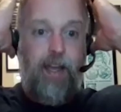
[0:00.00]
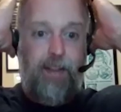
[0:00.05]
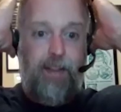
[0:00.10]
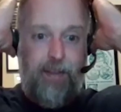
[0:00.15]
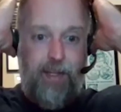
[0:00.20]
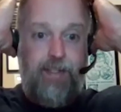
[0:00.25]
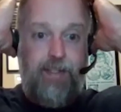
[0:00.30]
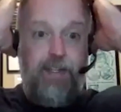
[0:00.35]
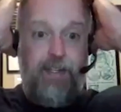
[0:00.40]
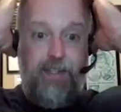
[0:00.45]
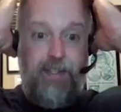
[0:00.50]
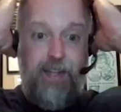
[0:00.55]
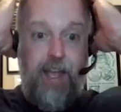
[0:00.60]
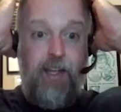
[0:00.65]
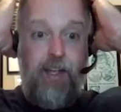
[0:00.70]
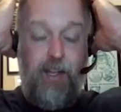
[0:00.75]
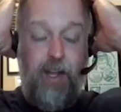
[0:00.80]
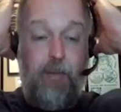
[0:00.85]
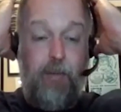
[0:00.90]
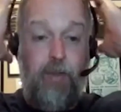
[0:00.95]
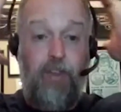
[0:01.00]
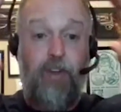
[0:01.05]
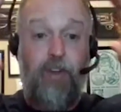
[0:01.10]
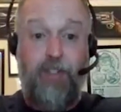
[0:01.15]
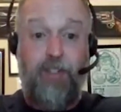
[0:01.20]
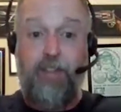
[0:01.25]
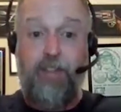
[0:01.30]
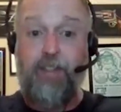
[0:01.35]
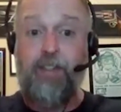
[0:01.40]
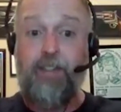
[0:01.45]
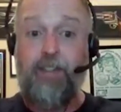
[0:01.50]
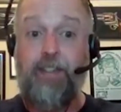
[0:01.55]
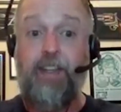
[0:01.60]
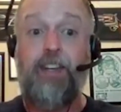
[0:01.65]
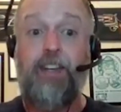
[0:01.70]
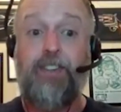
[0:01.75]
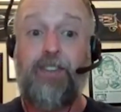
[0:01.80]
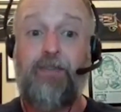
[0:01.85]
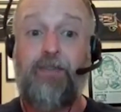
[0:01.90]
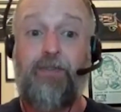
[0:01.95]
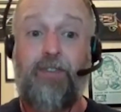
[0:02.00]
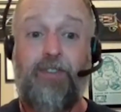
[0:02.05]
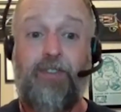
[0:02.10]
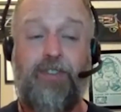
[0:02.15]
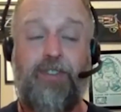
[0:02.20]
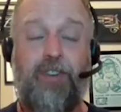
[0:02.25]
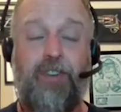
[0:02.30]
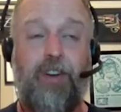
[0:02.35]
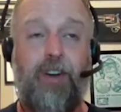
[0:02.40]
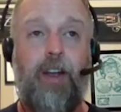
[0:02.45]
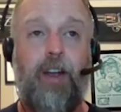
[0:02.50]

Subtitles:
That's exactly. I mean, there's a sensation for sure.